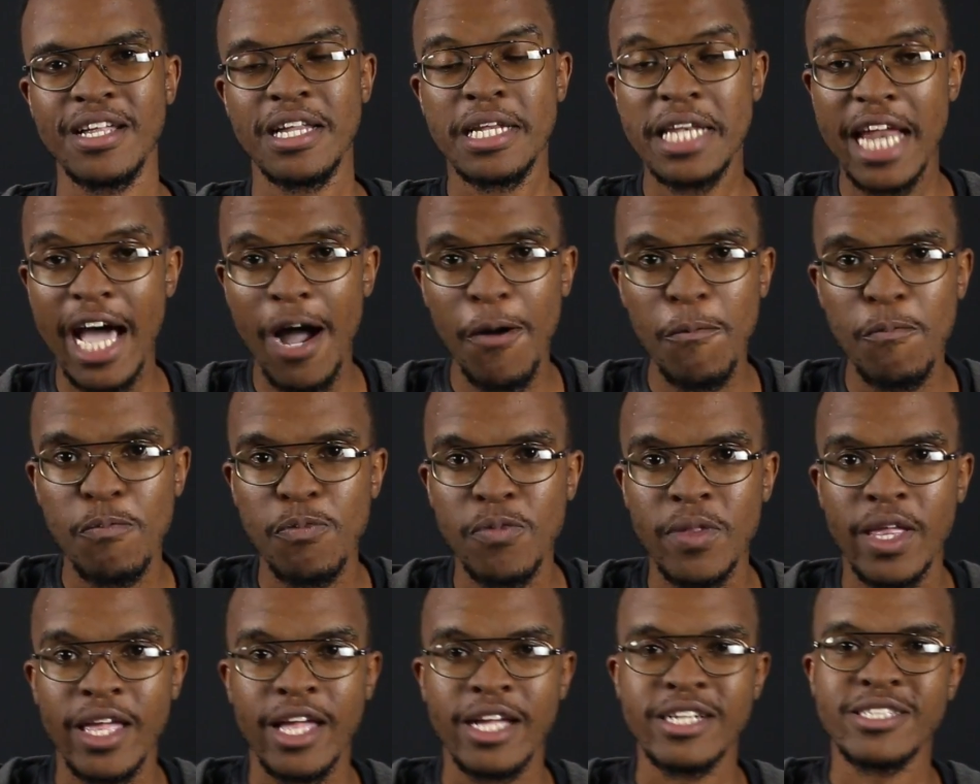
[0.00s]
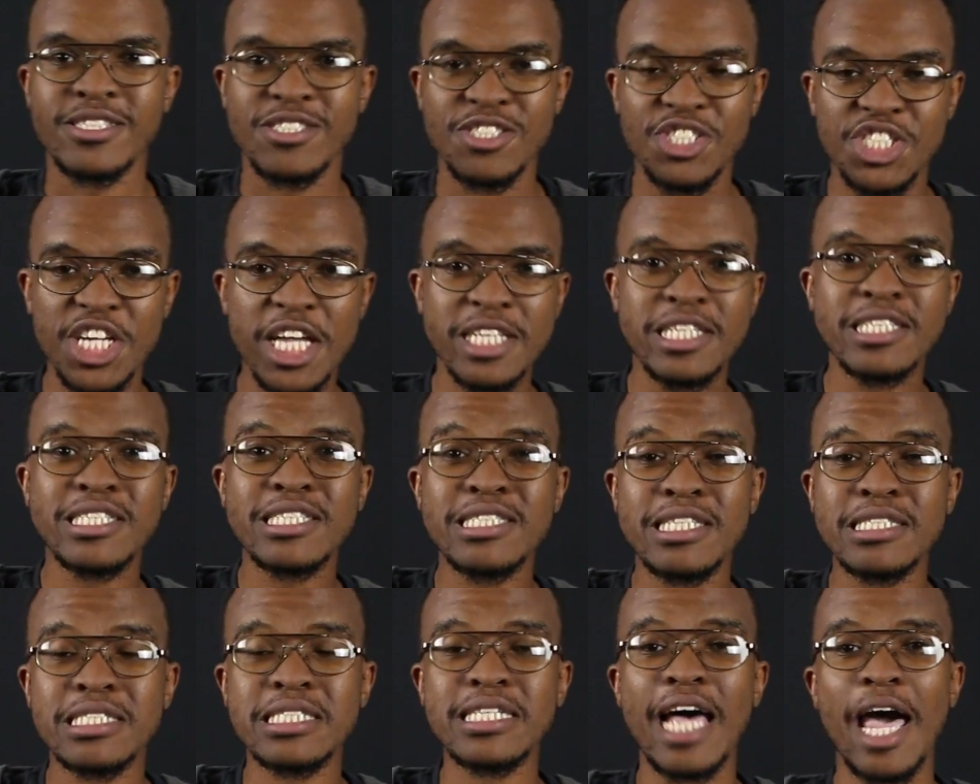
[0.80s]
Now,
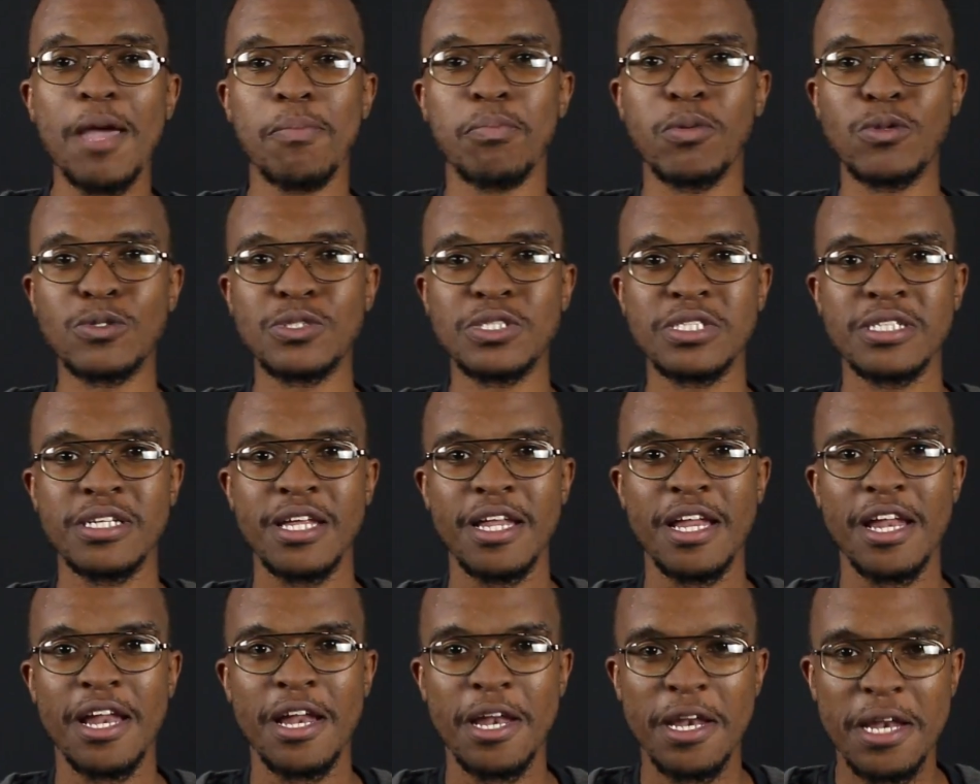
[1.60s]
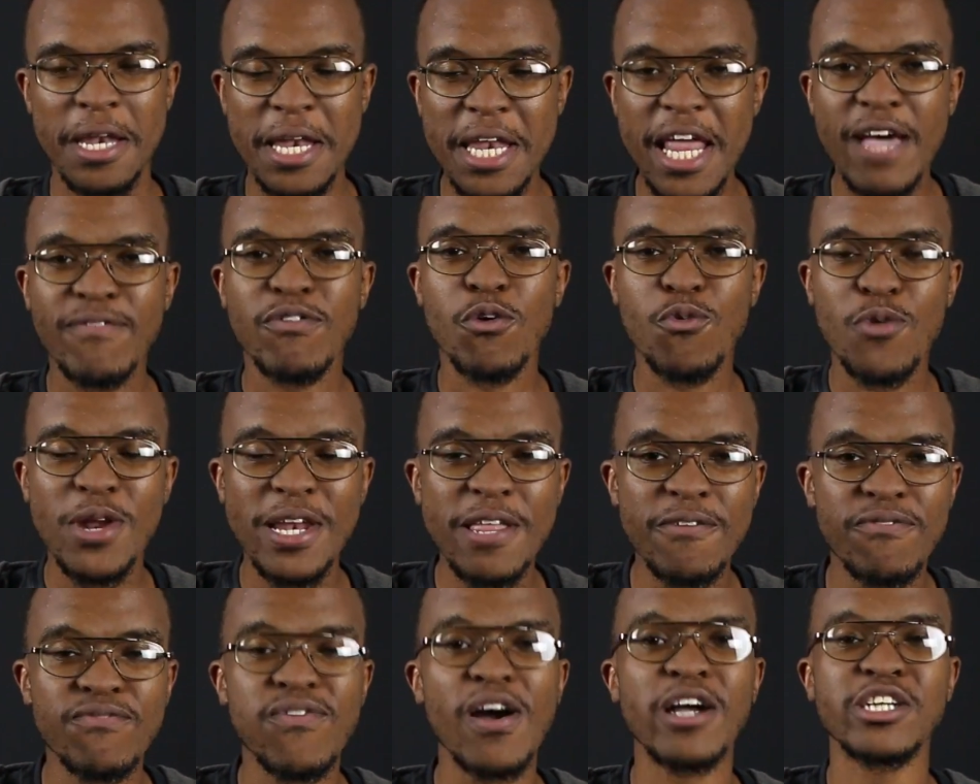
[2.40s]
Jesus' disciples never
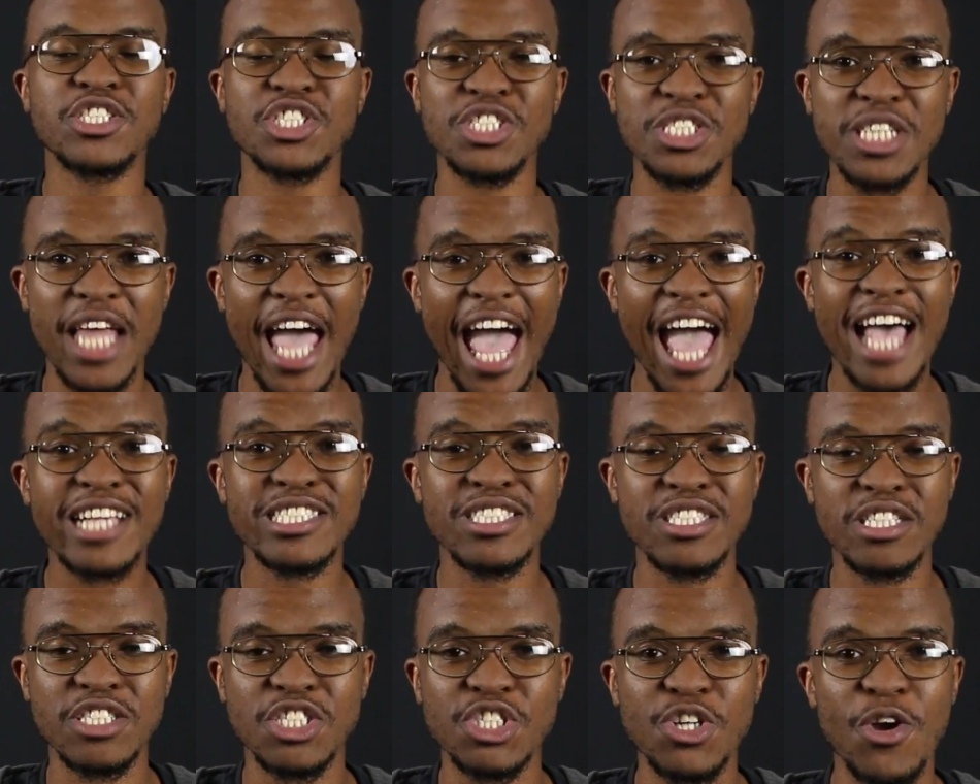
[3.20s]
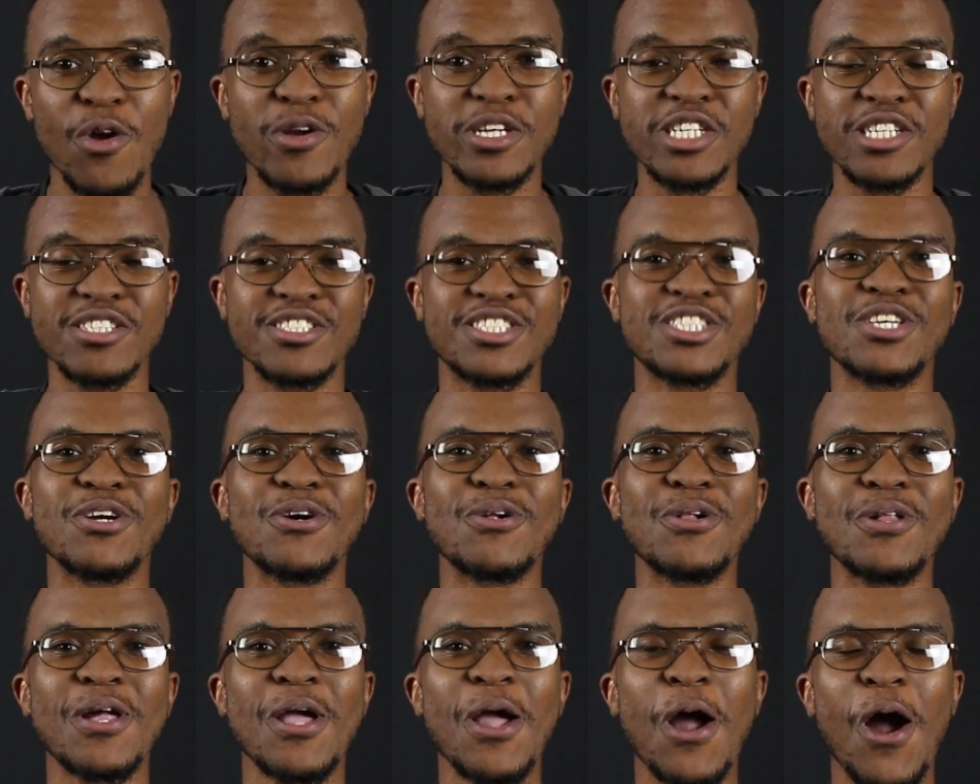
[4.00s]
really functioned as the church
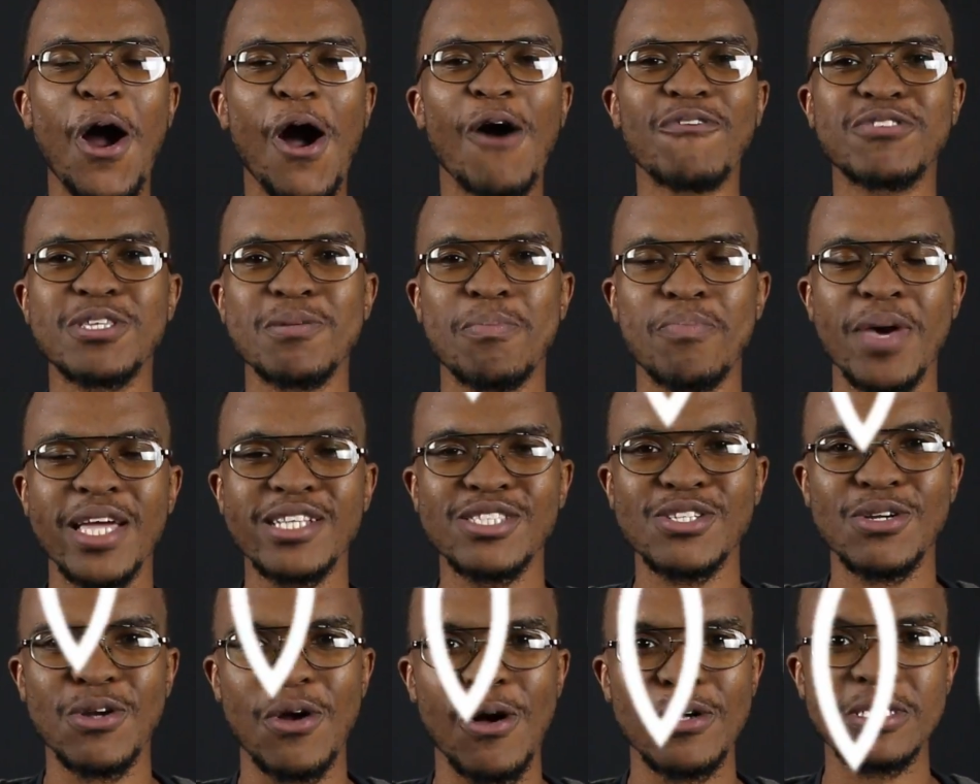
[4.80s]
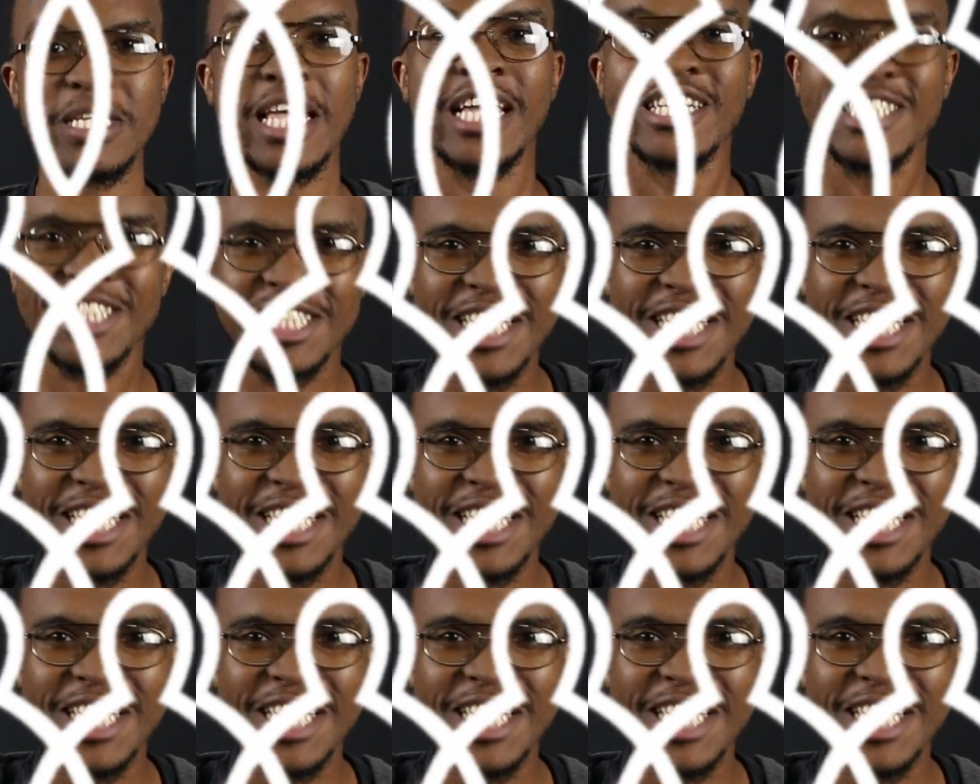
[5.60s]
until after Pentecost.